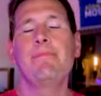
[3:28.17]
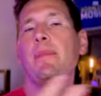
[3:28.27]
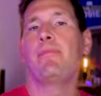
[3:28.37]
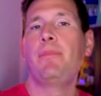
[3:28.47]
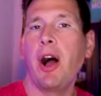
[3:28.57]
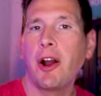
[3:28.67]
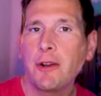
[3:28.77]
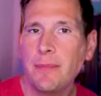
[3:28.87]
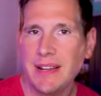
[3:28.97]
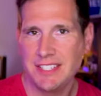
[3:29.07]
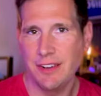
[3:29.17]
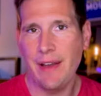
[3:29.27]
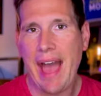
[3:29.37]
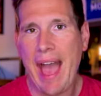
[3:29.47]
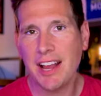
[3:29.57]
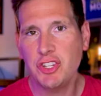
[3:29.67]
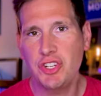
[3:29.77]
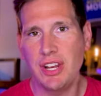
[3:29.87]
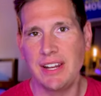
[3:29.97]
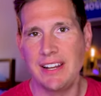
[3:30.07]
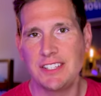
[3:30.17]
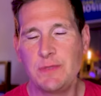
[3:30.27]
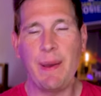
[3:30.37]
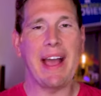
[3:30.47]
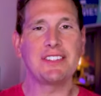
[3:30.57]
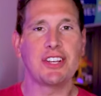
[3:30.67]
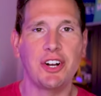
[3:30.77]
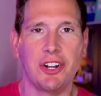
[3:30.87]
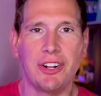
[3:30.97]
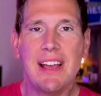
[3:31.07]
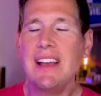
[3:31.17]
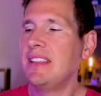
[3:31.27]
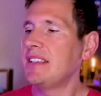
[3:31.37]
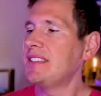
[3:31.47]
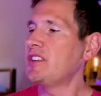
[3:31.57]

bombardment of action and spectacle. This is